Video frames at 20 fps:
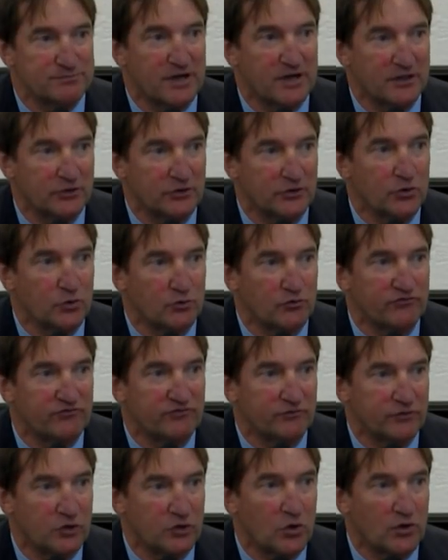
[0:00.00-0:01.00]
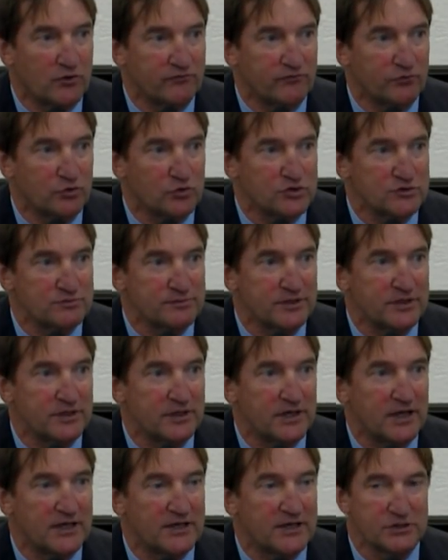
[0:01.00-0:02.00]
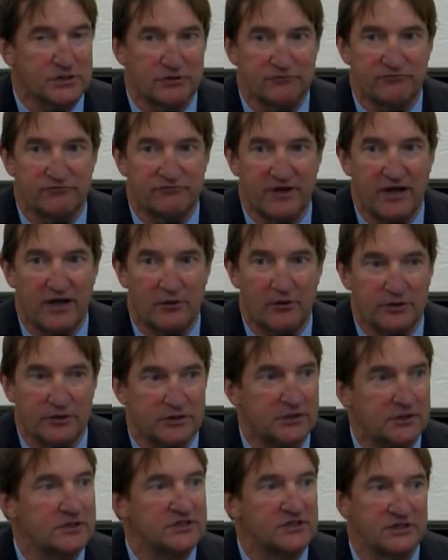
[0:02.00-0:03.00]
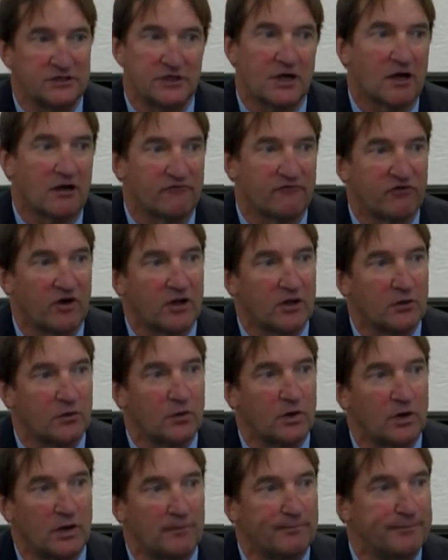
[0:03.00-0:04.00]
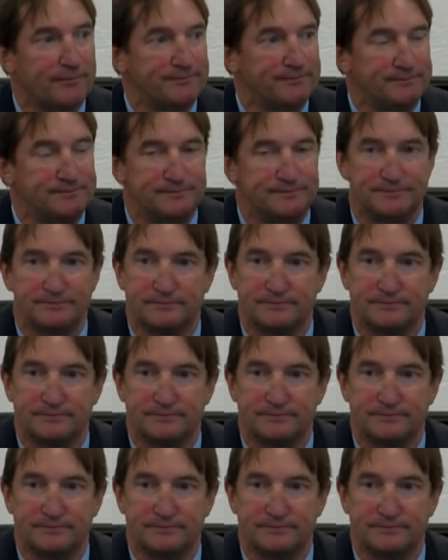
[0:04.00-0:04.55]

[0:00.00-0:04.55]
by local law enforcement as unfounded and did not follow up.